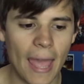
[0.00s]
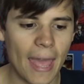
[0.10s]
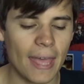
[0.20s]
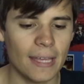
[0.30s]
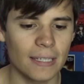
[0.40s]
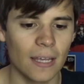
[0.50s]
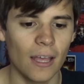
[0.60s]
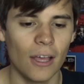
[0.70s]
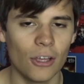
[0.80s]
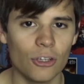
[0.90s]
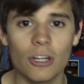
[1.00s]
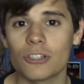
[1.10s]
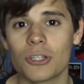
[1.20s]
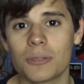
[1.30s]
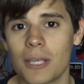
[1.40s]
And you can
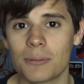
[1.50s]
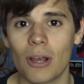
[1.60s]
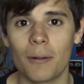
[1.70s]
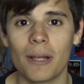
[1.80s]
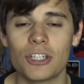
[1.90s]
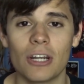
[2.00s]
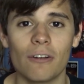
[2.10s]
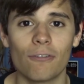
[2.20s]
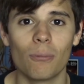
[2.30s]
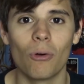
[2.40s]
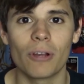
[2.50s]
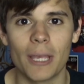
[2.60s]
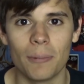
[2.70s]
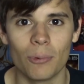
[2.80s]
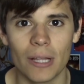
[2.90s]
also subscribe to my channel for more
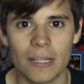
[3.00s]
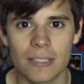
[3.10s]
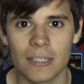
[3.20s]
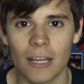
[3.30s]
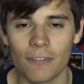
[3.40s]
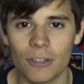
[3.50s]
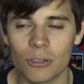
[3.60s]
gaming related stuff.